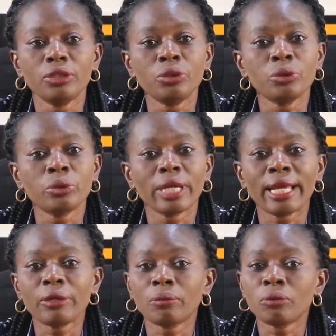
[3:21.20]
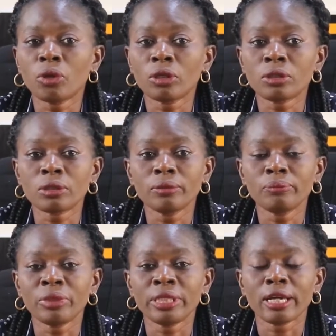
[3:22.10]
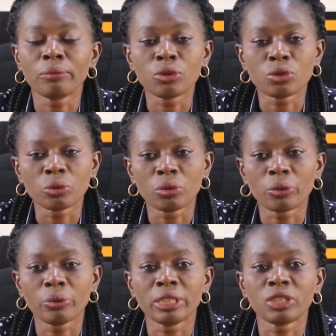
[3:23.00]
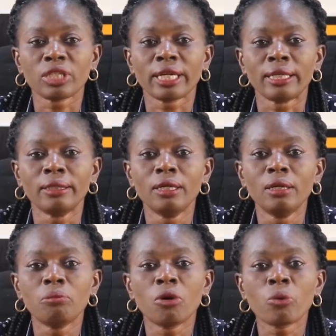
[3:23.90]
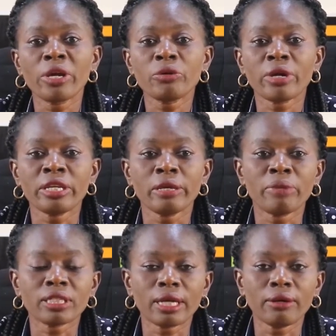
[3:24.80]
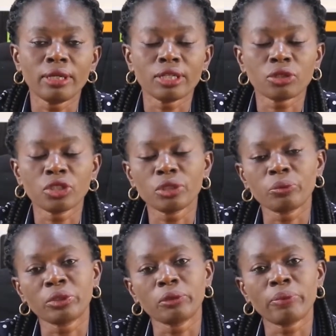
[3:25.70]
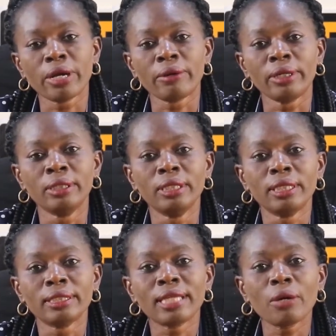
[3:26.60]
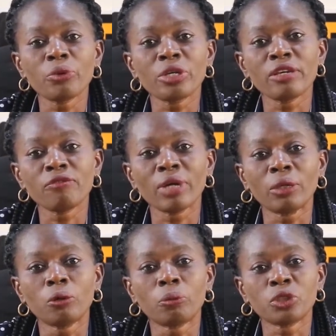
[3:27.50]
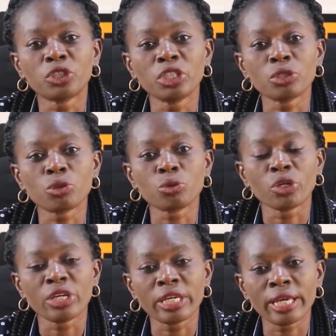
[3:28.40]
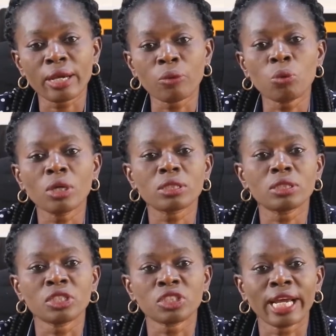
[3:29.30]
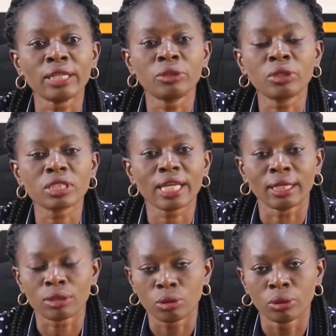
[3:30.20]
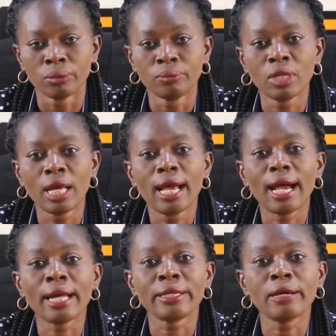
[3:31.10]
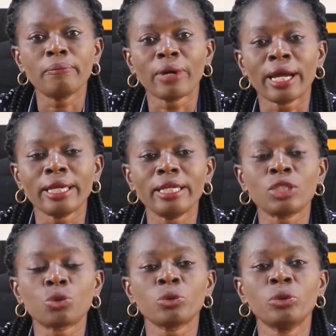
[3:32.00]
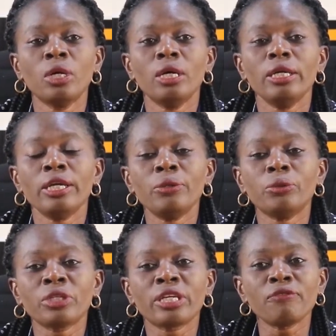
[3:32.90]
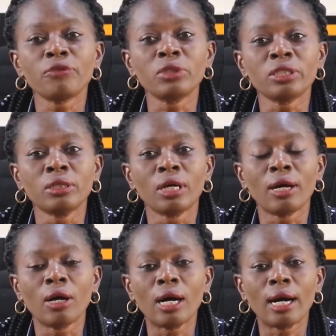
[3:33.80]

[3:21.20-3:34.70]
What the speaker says: you will end up not being able to work with the child. But when you're in a better relationship with the parent, that will give you an opportunity to hear what the child does at home, and thereby it will give you the